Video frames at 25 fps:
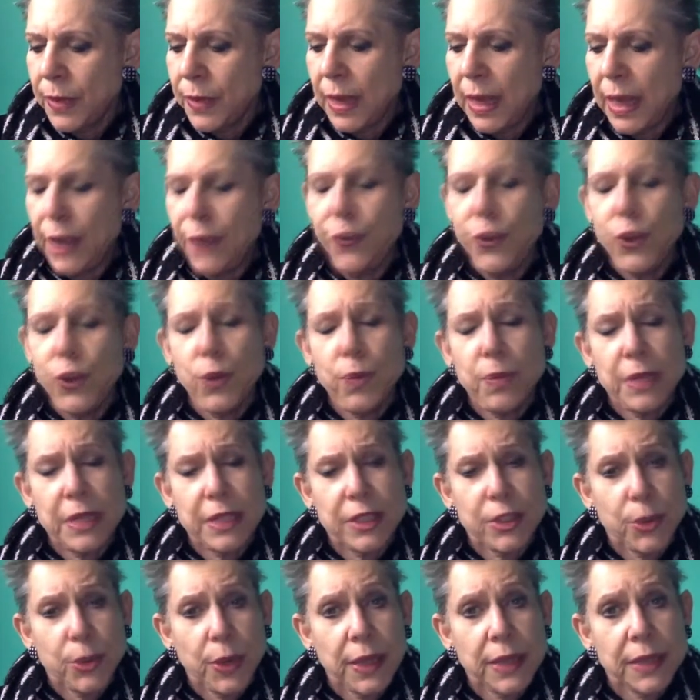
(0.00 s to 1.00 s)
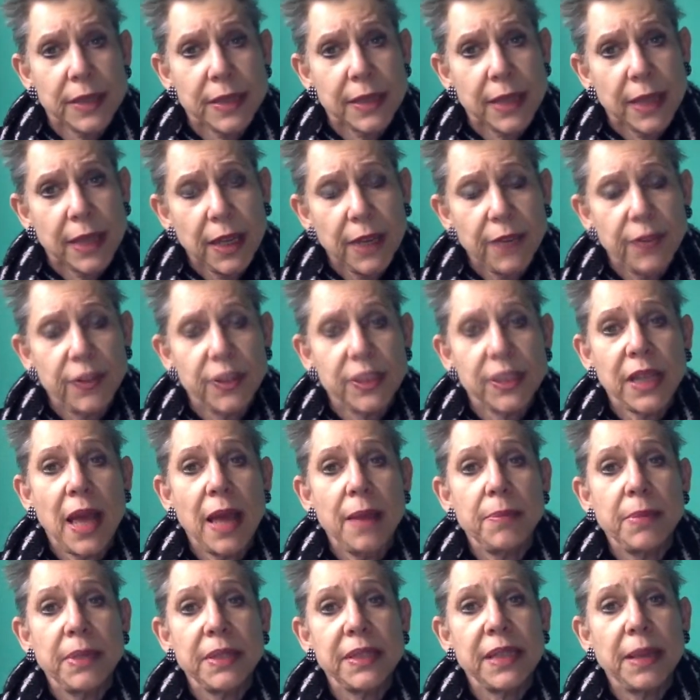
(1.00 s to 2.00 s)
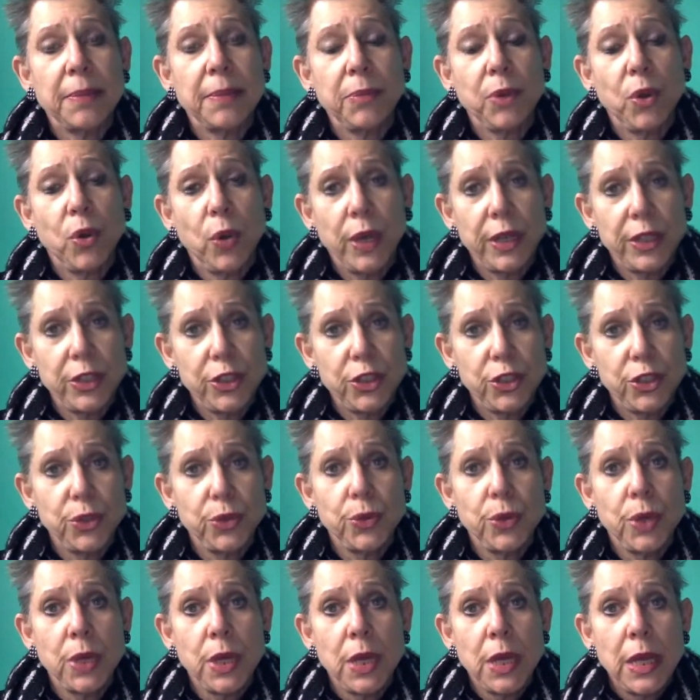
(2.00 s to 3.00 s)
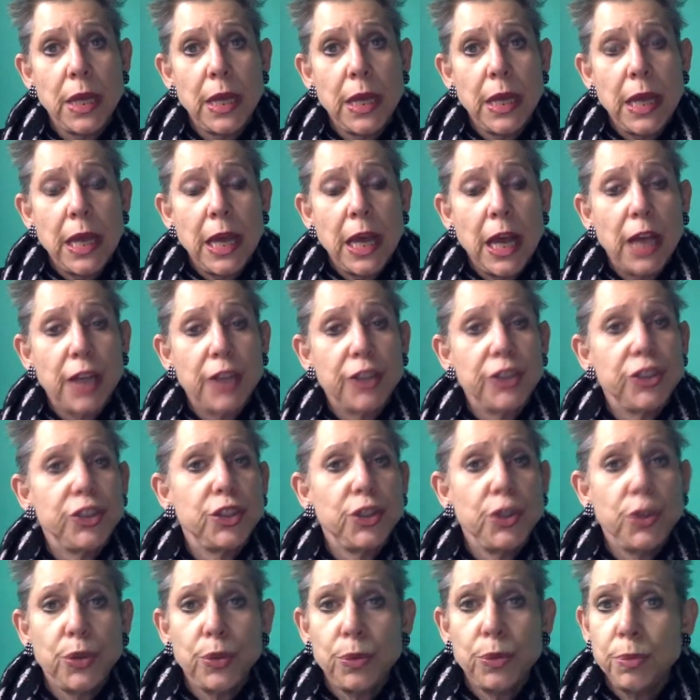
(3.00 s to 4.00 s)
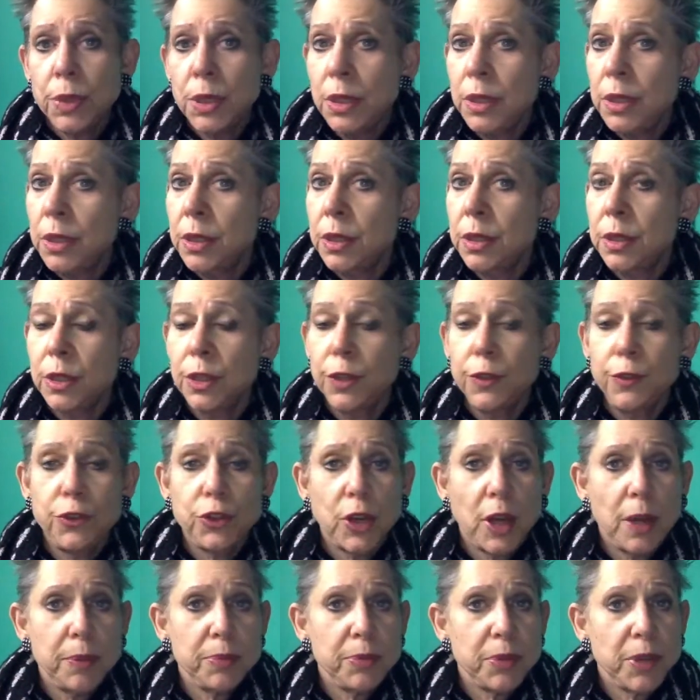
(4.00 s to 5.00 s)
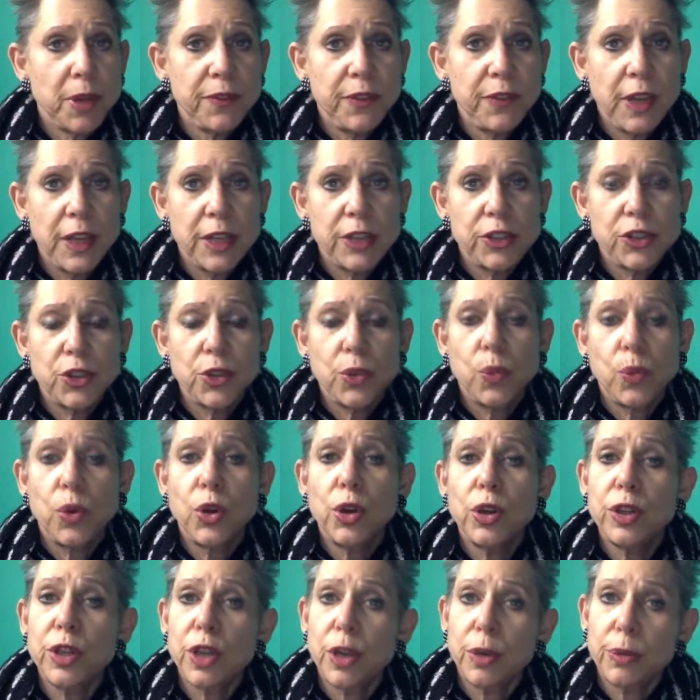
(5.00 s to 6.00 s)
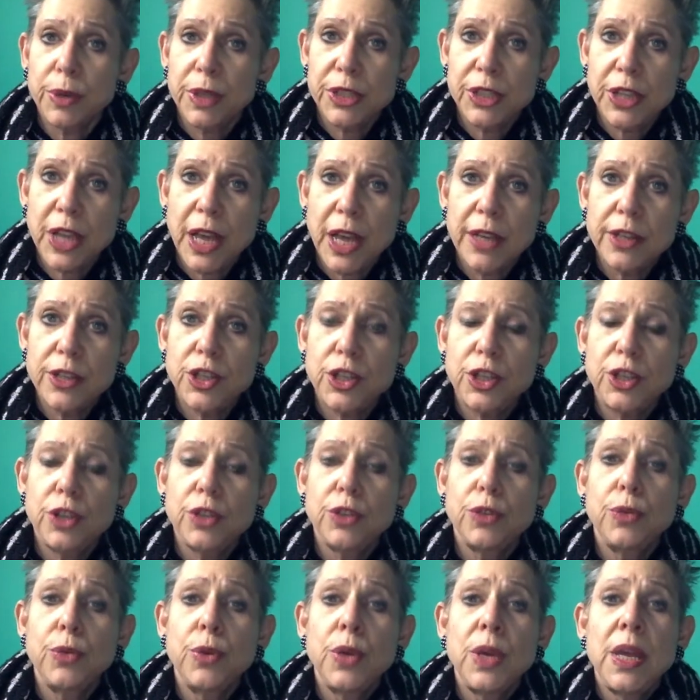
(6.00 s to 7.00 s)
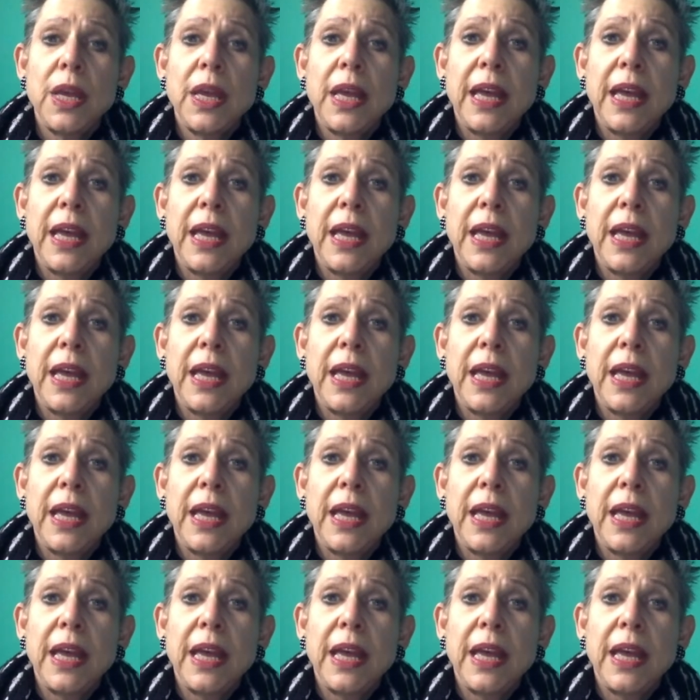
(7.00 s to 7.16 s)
If you miss 3 consecutive assignments, I'm going to assume you've dropped off the edge of the world. I'll reach out to you.